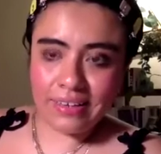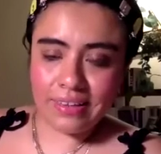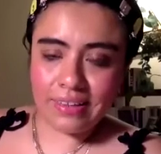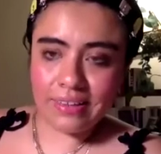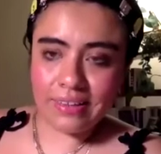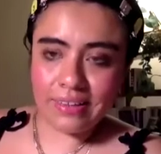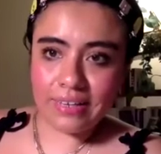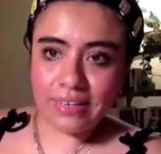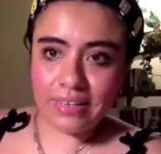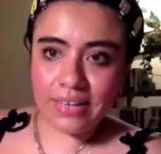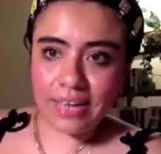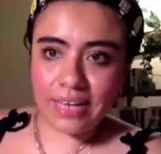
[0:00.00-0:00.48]

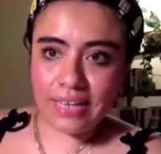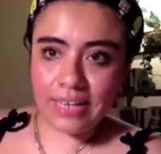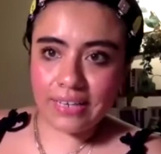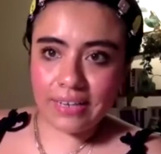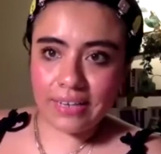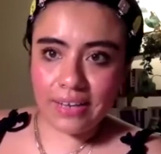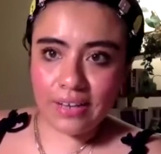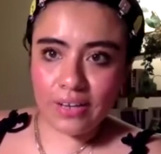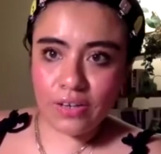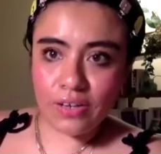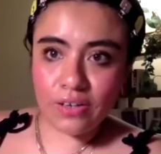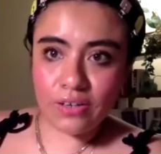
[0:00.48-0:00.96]
Like
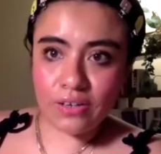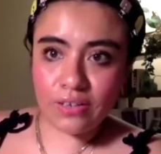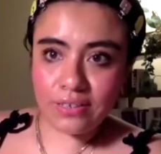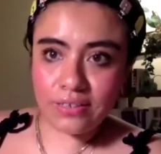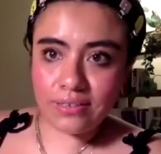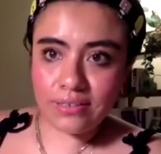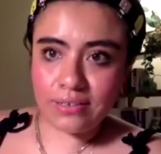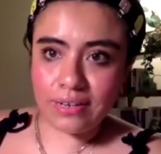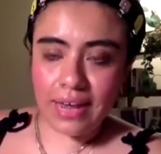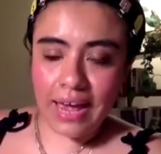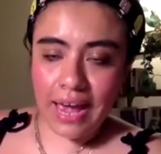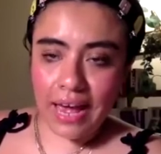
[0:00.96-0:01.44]
I
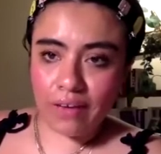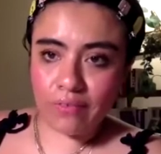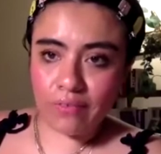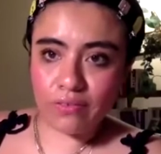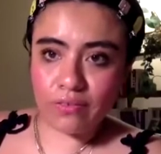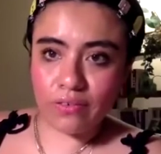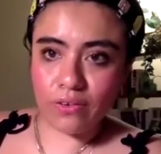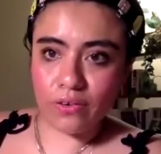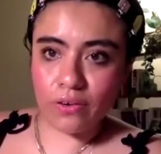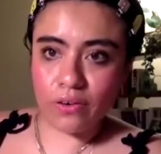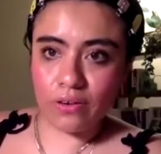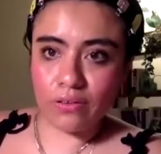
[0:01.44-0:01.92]
couldn't have
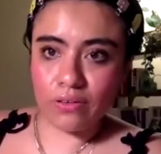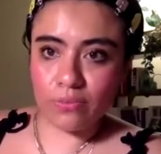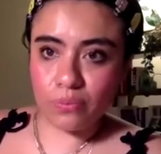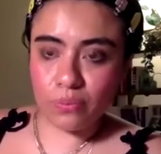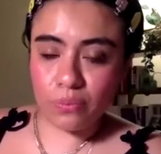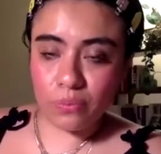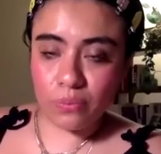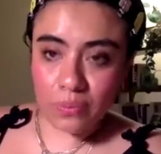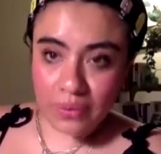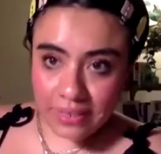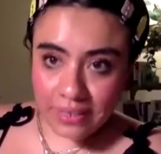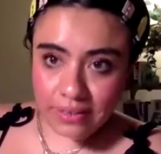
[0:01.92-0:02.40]

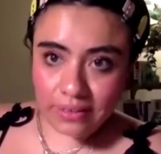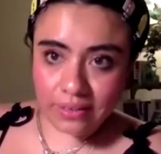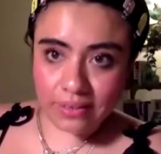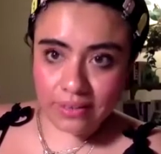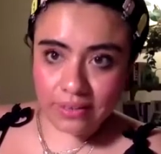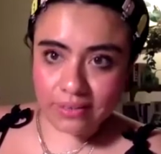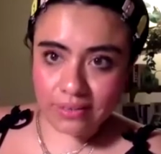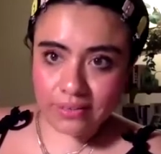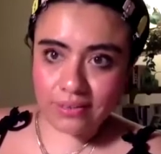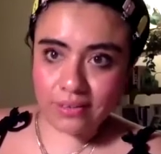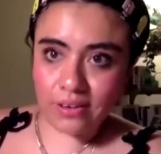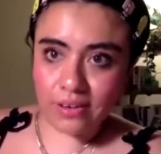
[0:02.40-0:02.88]

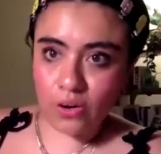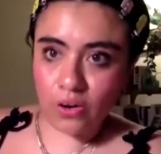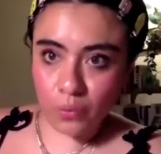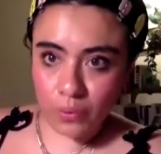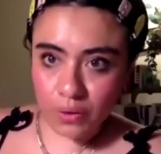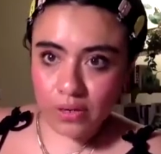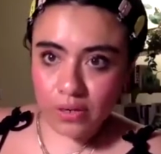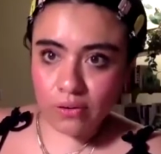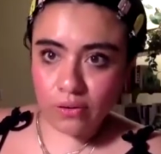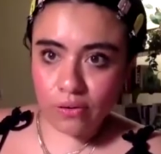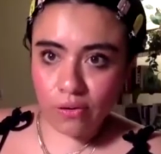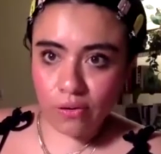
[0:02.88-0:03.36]
real
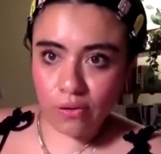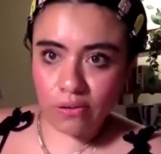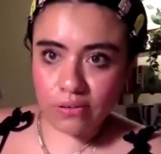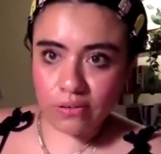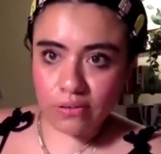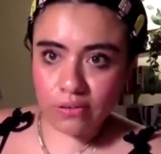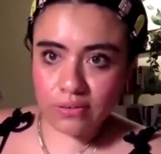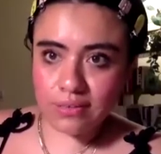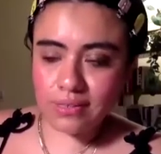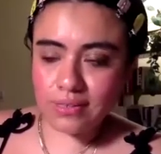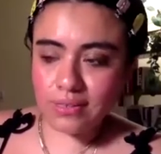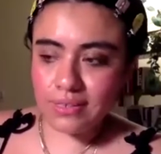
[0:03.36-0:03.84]
career
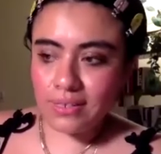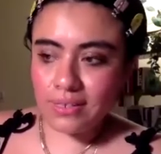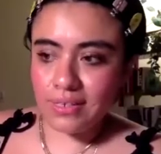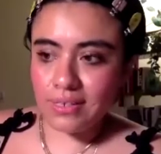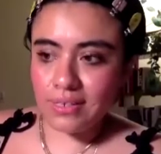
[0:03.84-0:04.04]
goals.